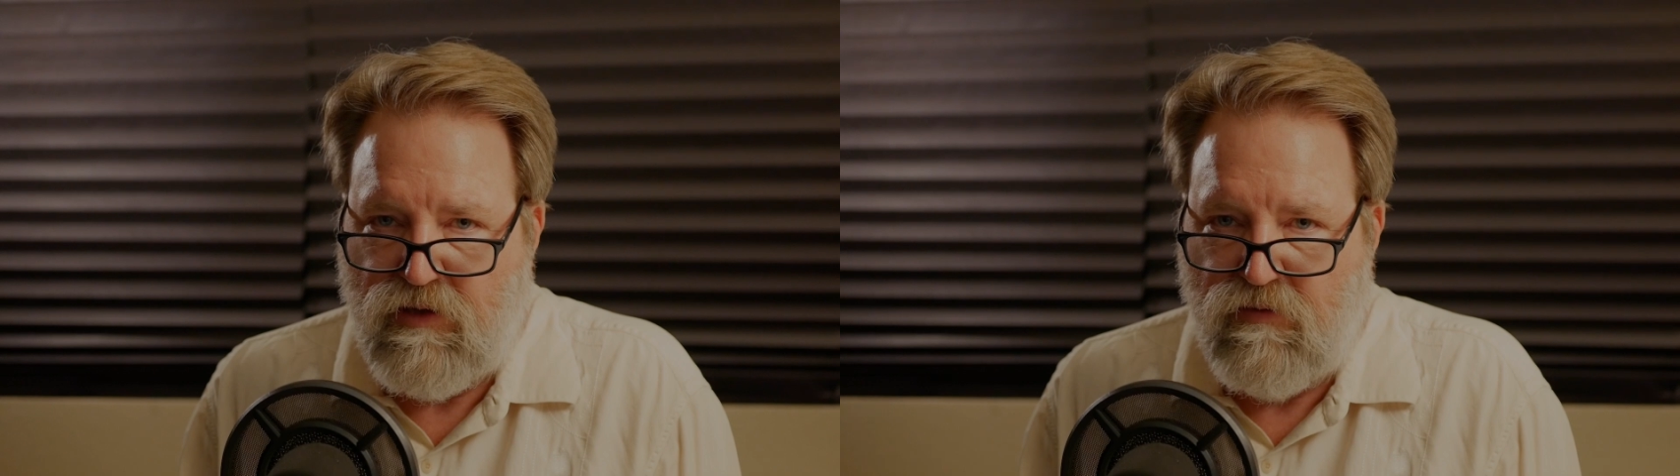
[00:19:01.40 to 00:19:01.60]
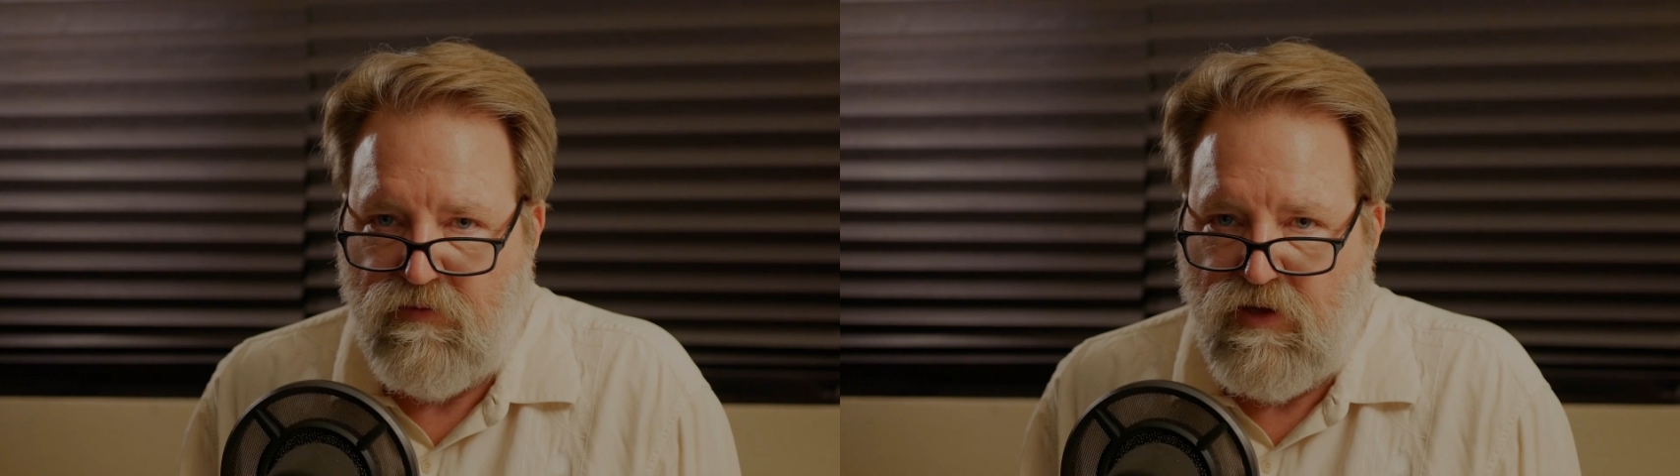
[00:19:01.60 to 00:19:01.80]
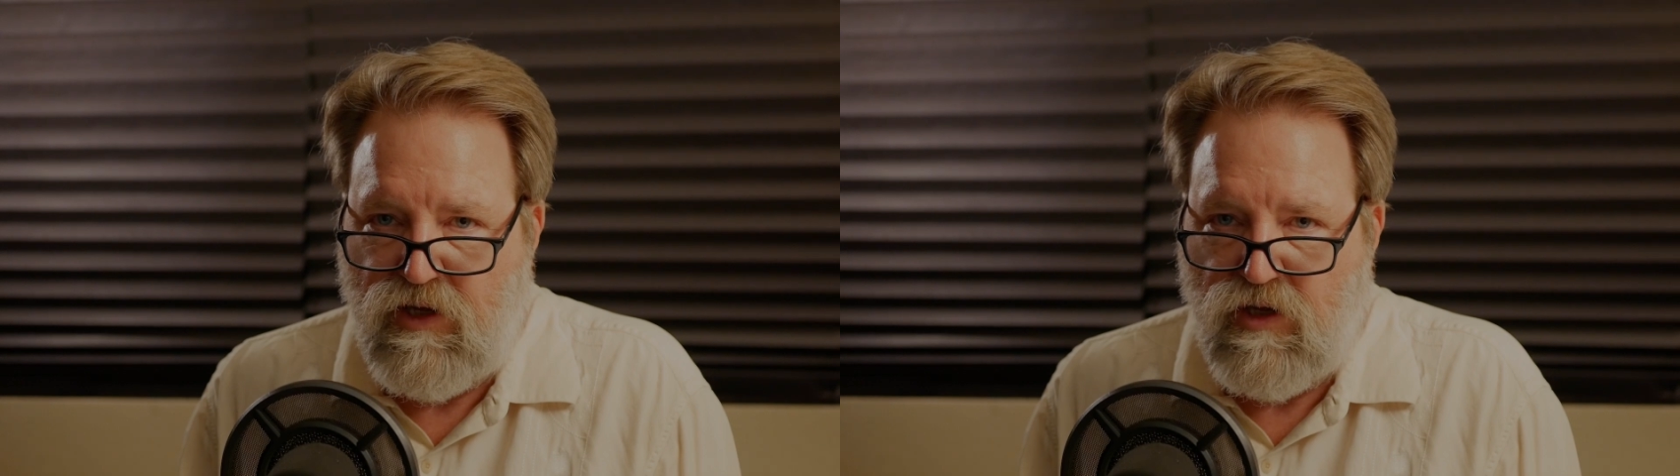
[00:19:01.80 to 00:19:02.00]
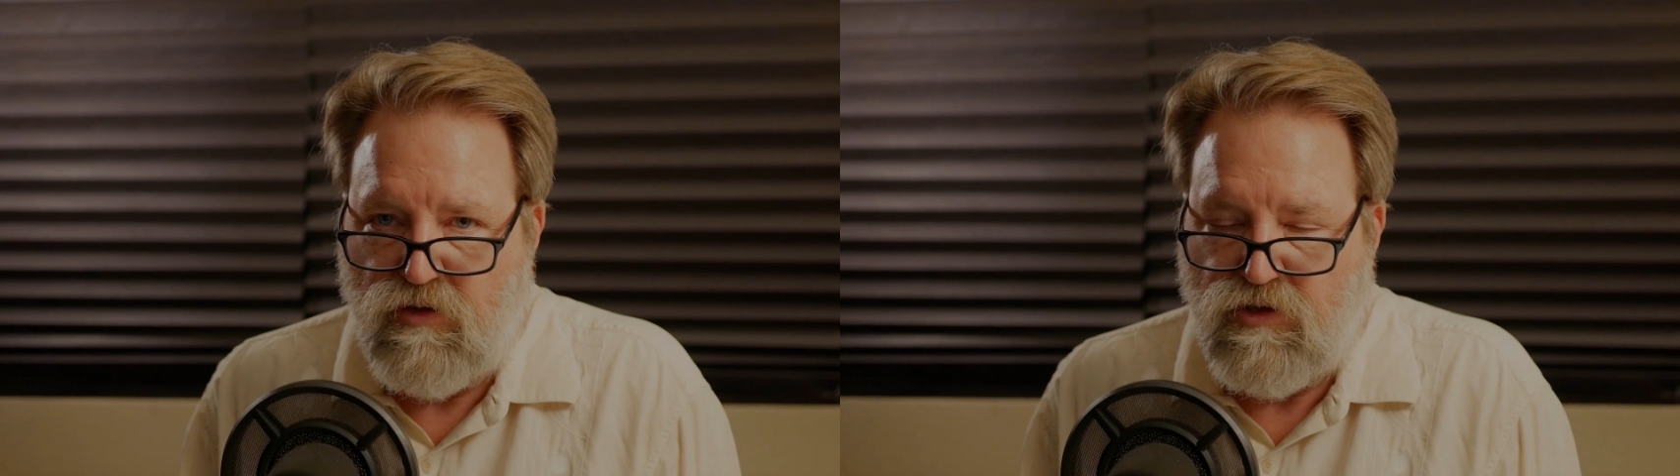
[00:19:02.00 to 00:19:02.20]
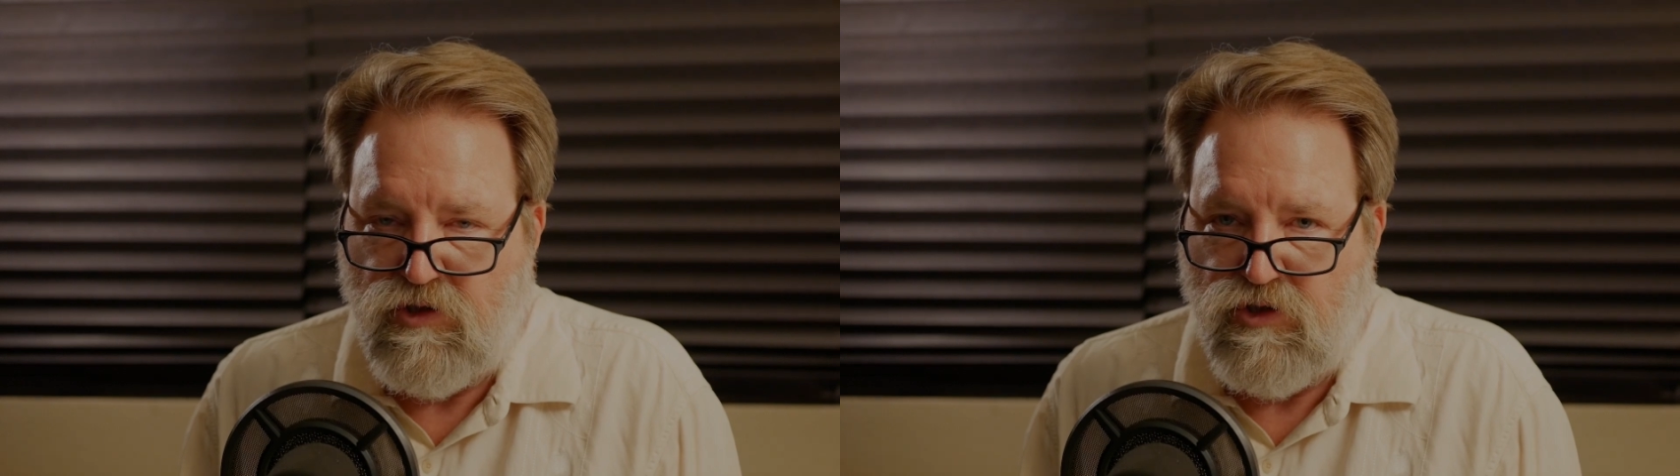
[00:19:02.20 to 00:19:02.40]
the
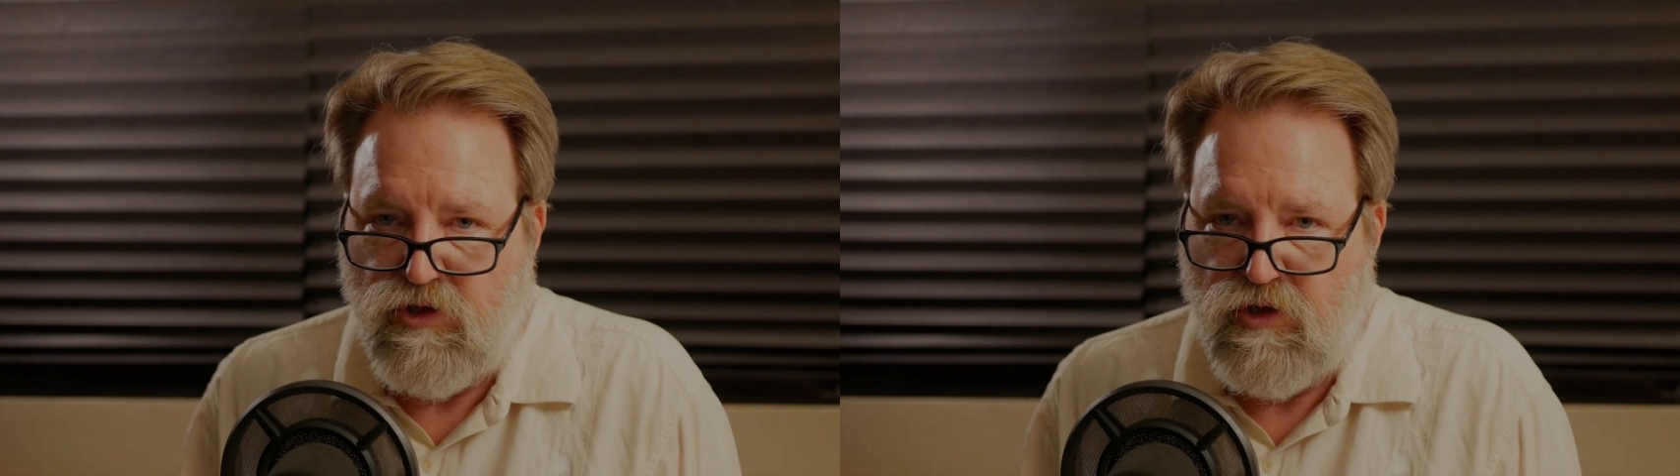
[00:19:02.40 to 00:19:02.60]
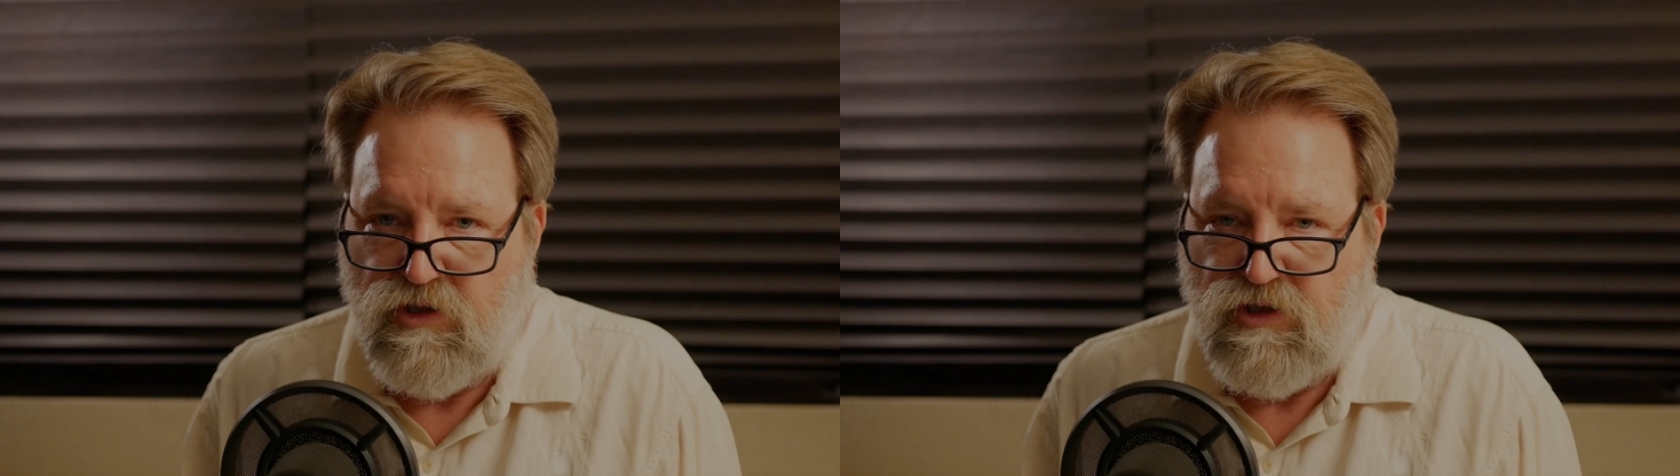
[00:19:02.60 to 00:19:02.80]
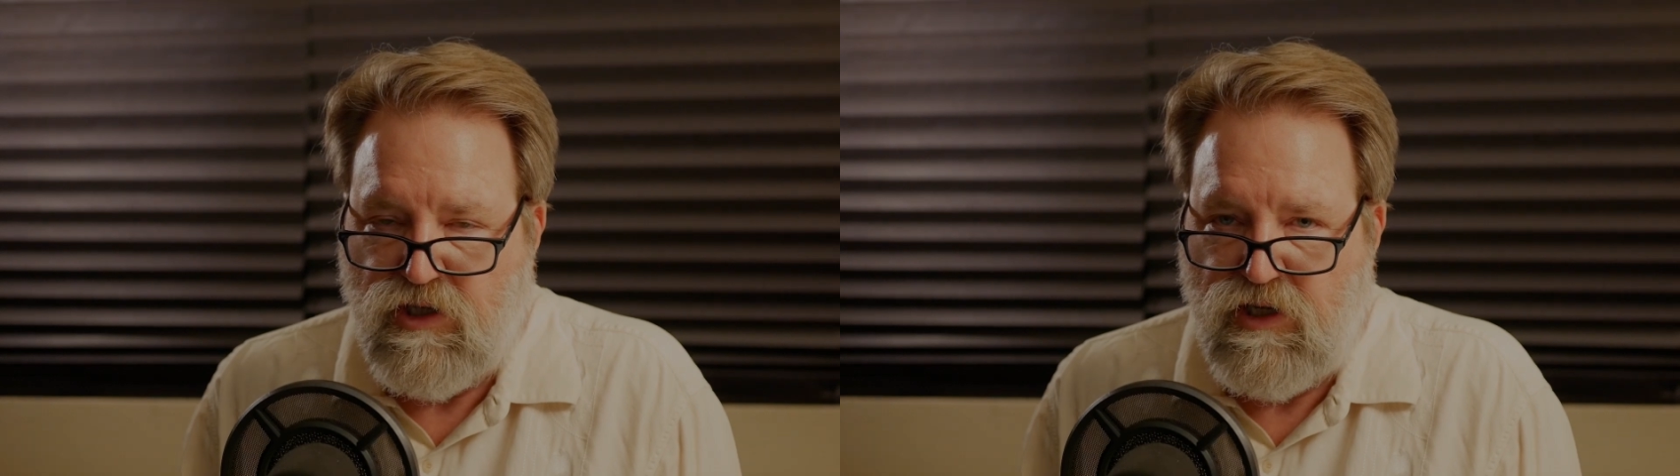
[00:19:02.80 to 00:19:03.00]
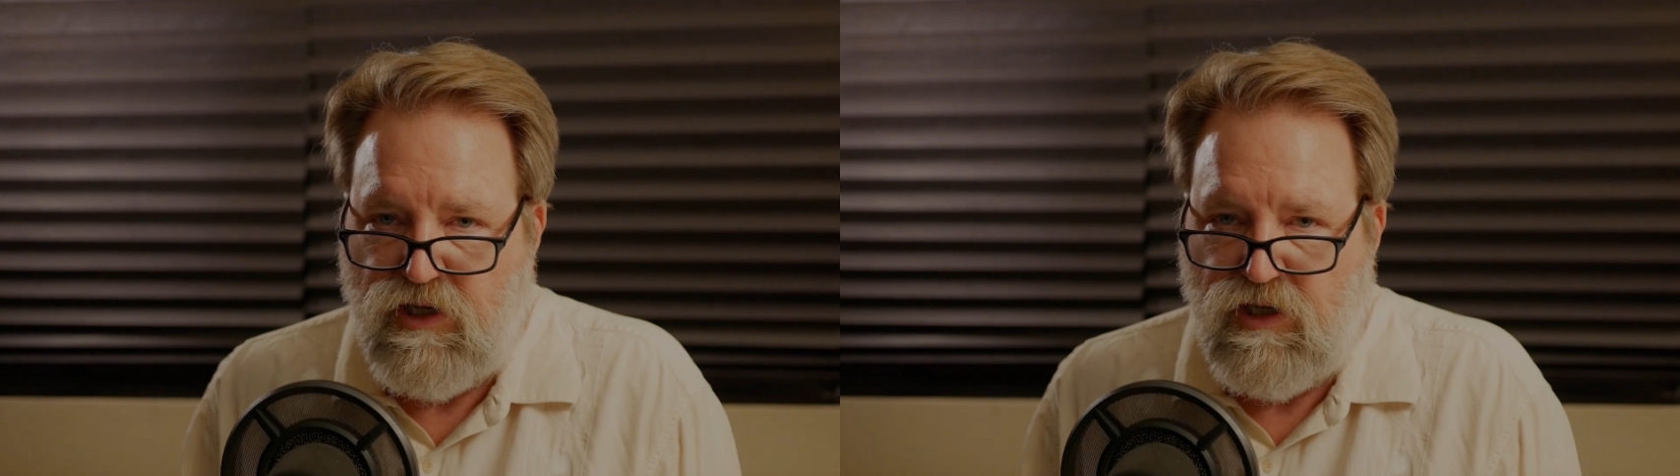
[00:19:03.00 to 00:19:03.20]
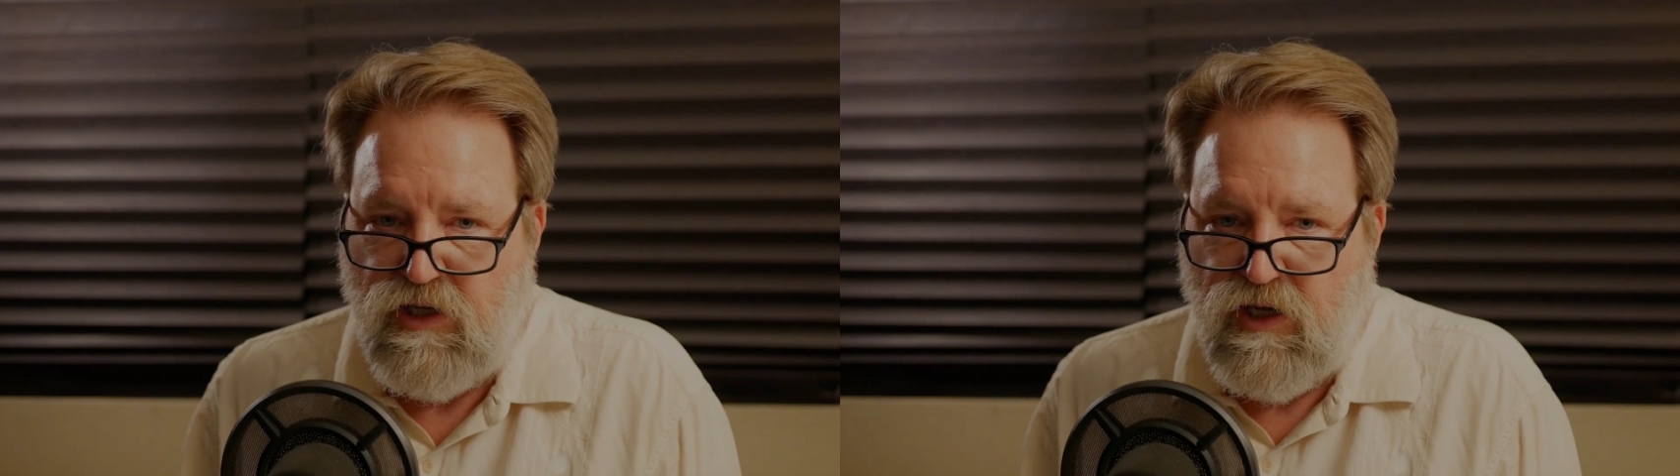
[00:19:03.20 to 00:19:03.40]
videos that you're going to
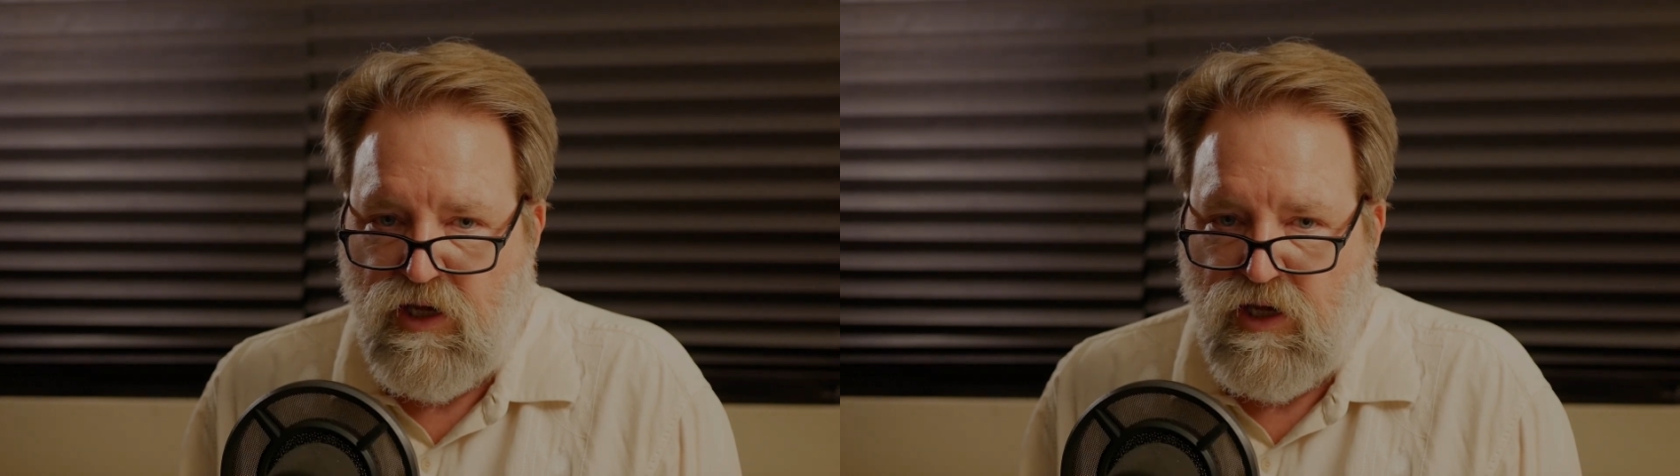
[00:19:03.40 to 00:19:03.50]
see,